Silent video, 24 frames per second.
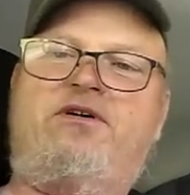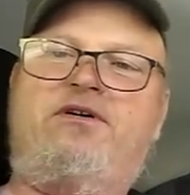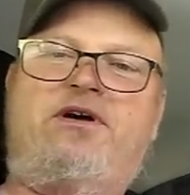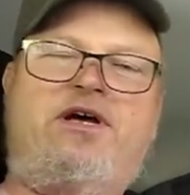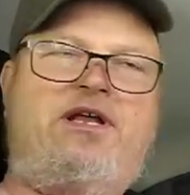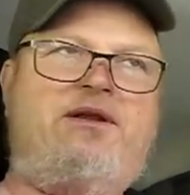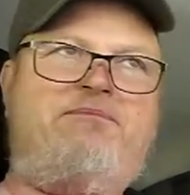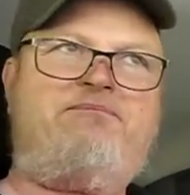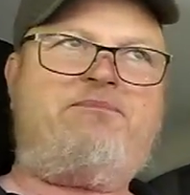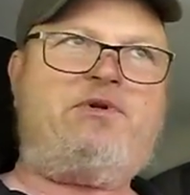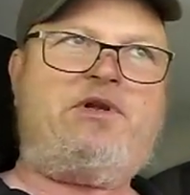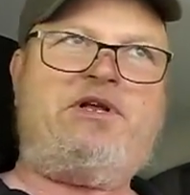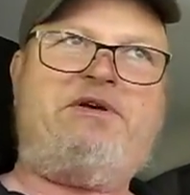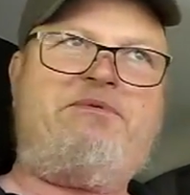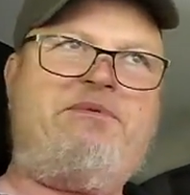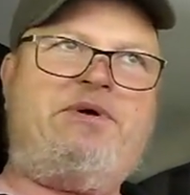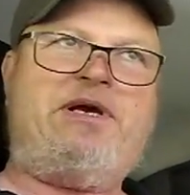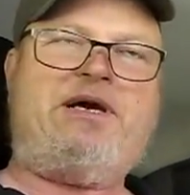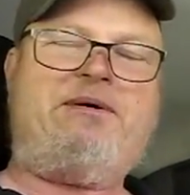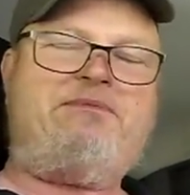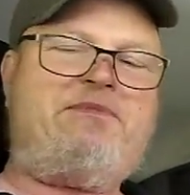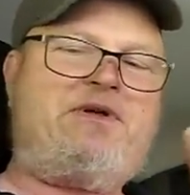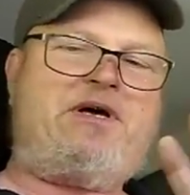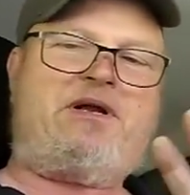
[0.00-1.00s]
And believe me,
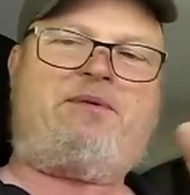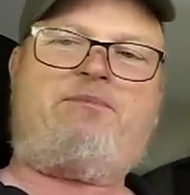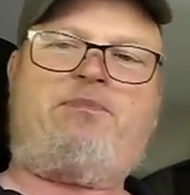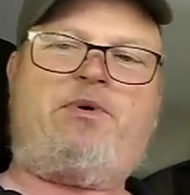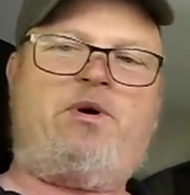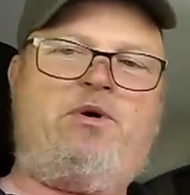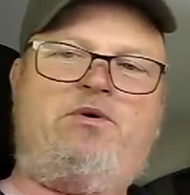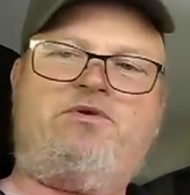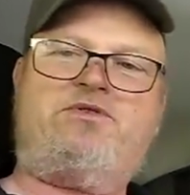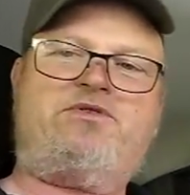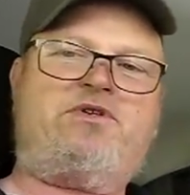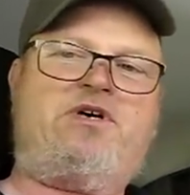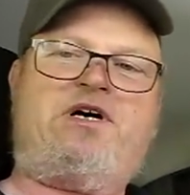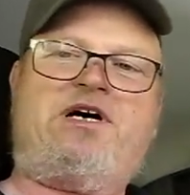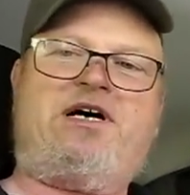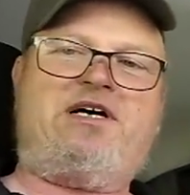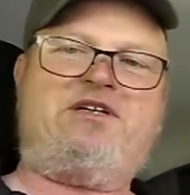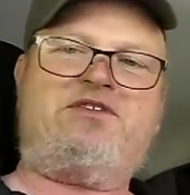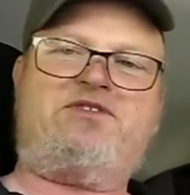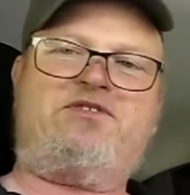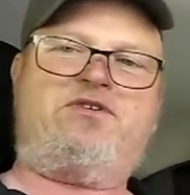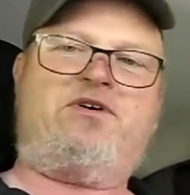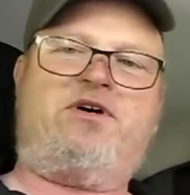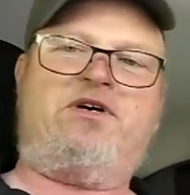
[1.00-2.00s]
I'm not opposed to
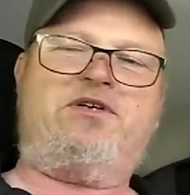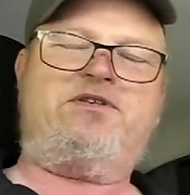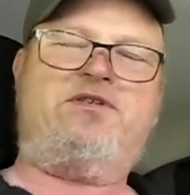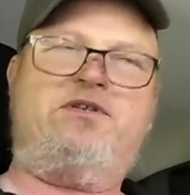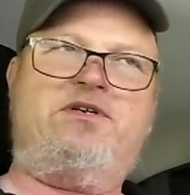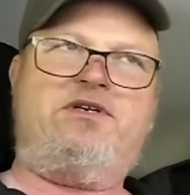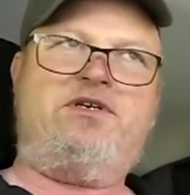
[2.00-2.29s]
hot saws.